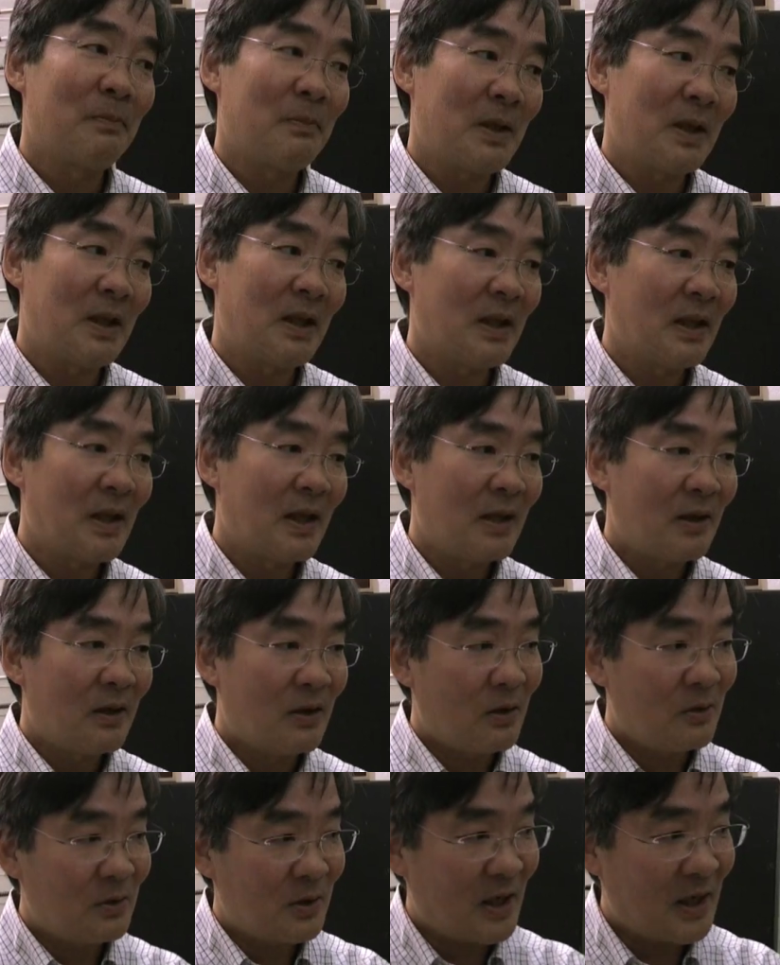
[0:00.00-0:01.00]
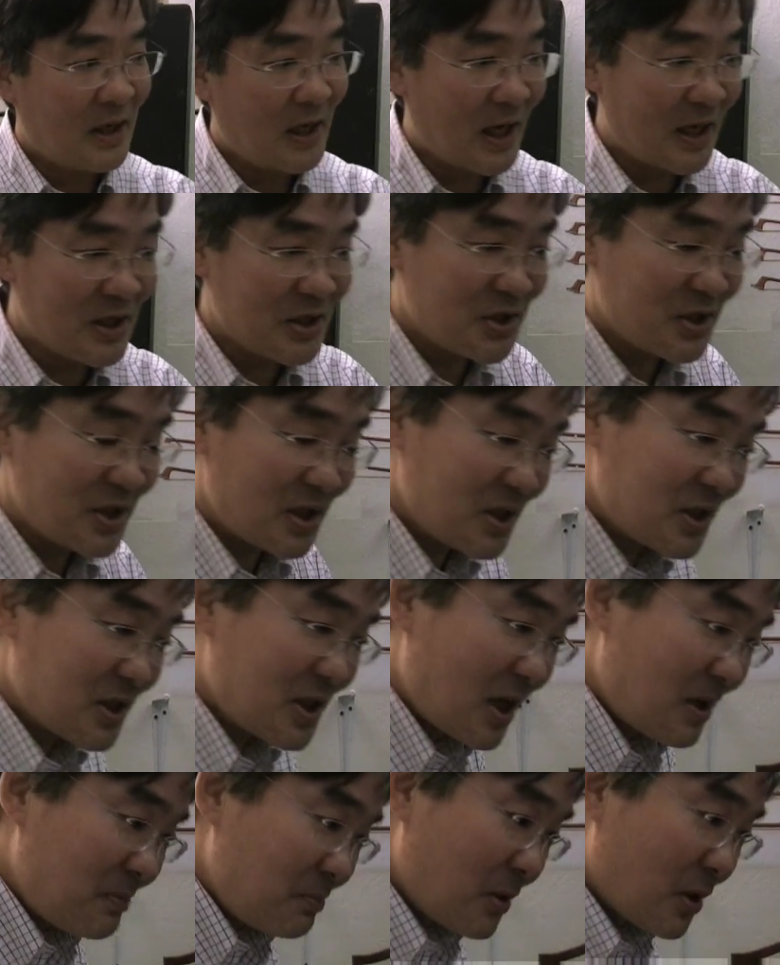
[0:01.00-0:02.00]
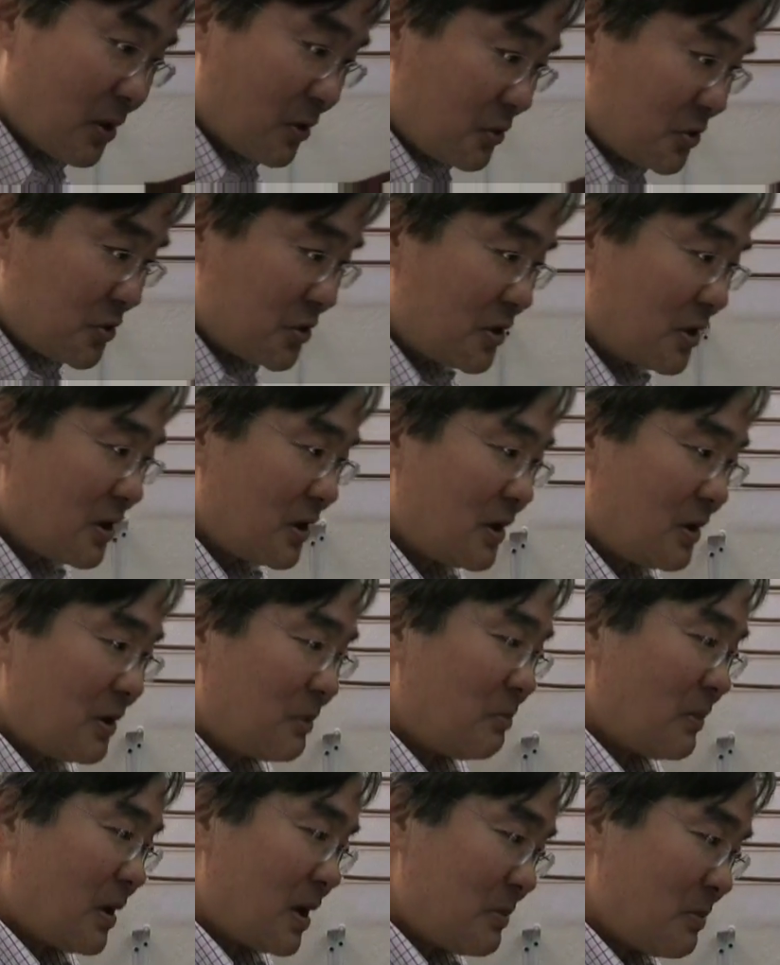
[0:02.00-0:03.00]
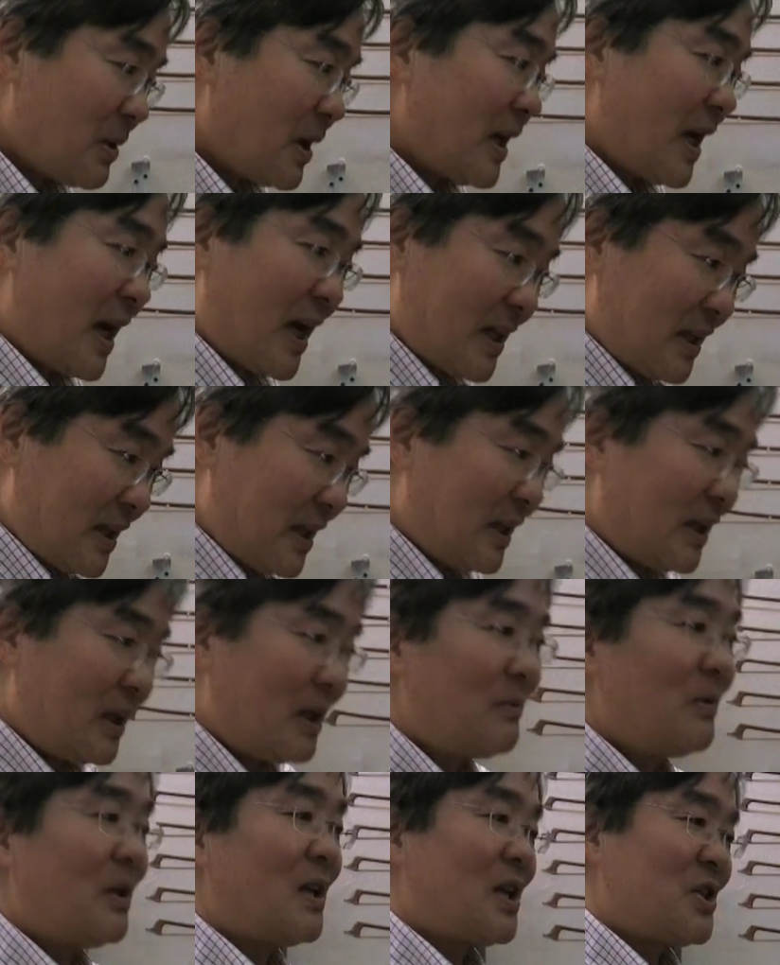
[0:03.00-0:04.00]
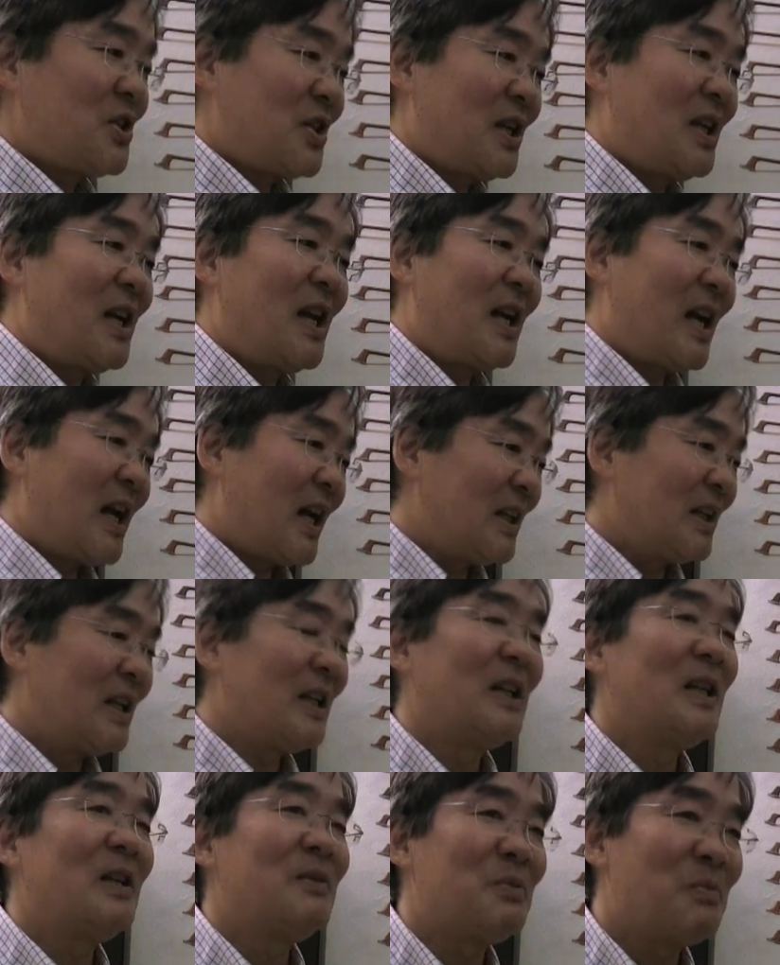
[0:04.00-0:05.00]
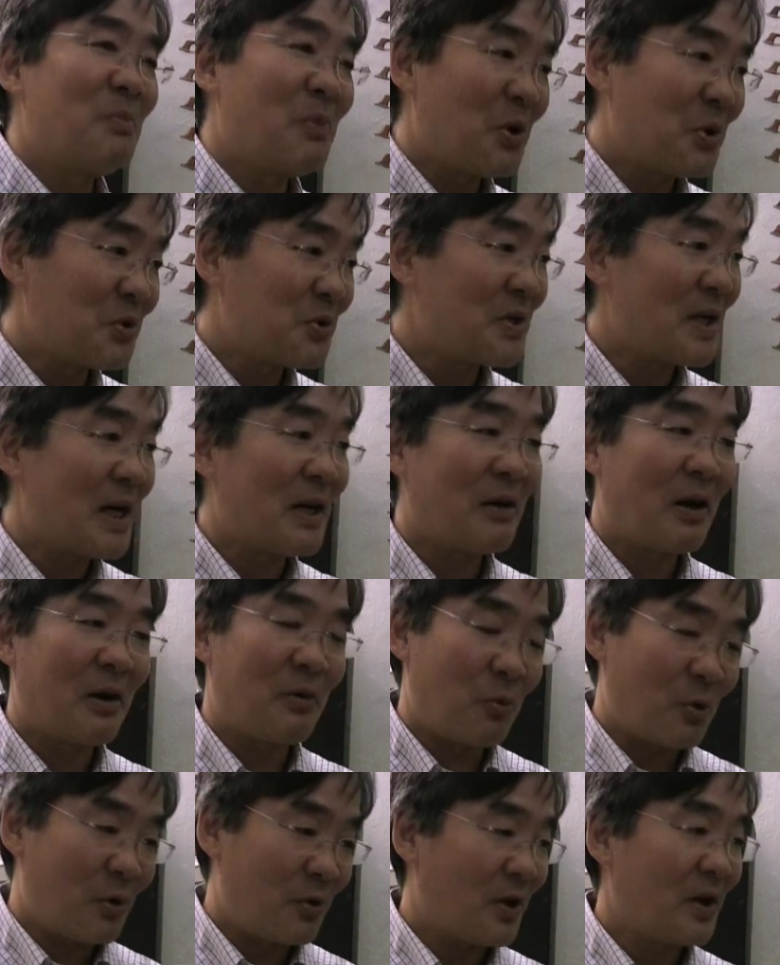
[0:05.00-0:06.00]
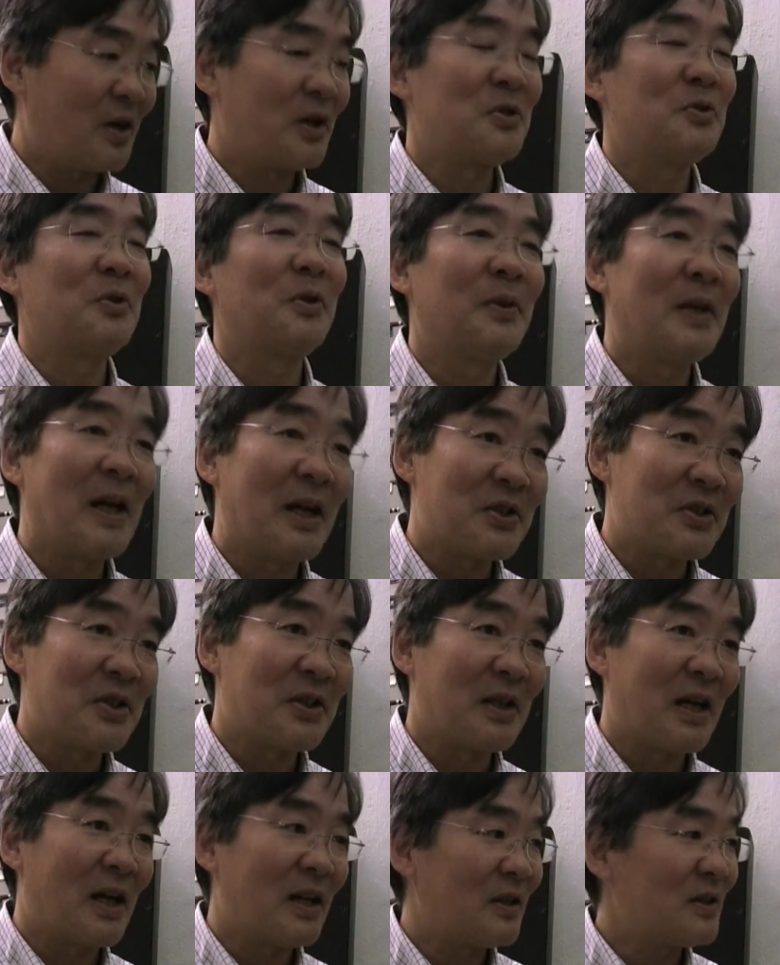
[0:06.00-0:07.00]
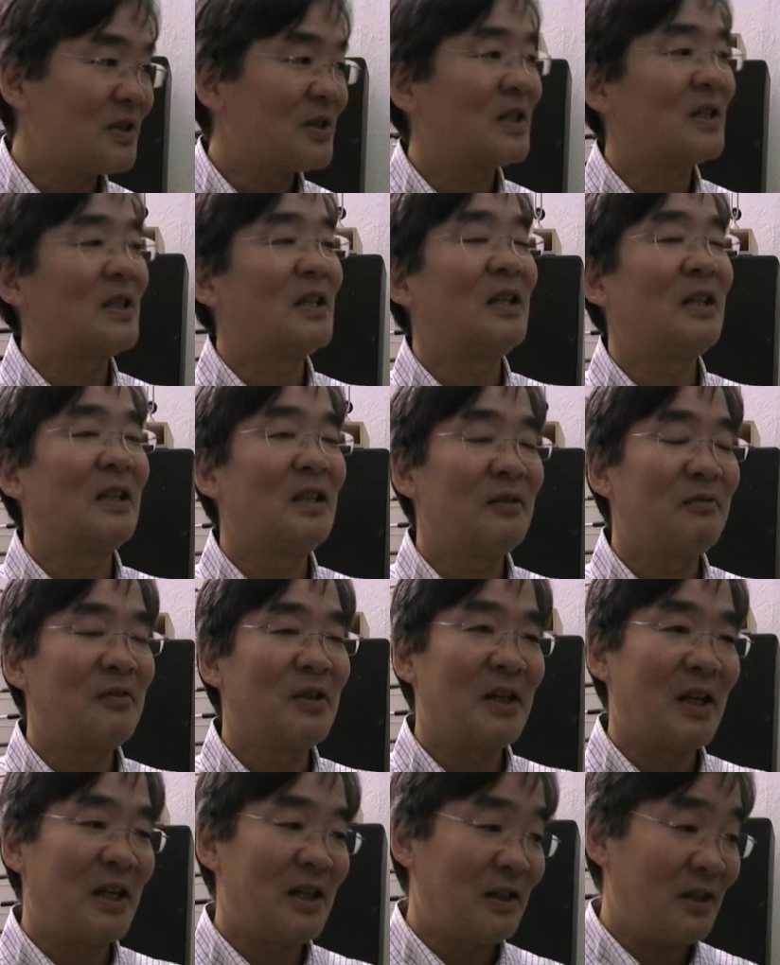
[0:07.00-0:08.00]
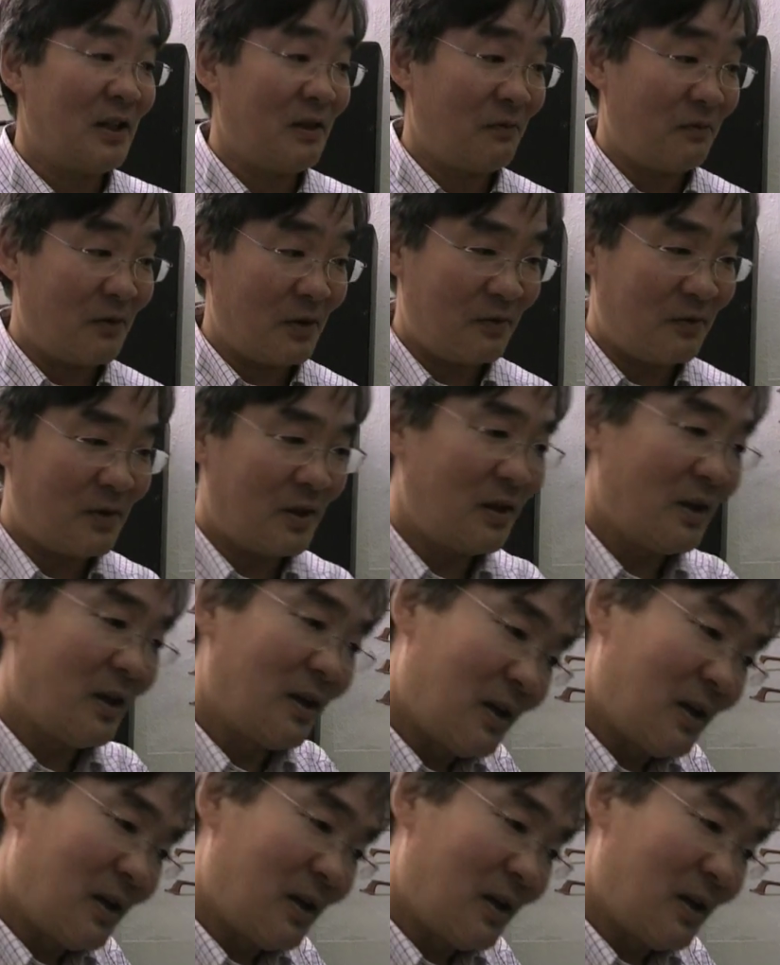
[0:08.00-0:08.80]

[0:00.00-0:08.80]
Meaning, okay, I see 10 bows made by Andy Lynn. Let's say that Andy Lynn's bows now are worth $100,000. Say he lived in 1850.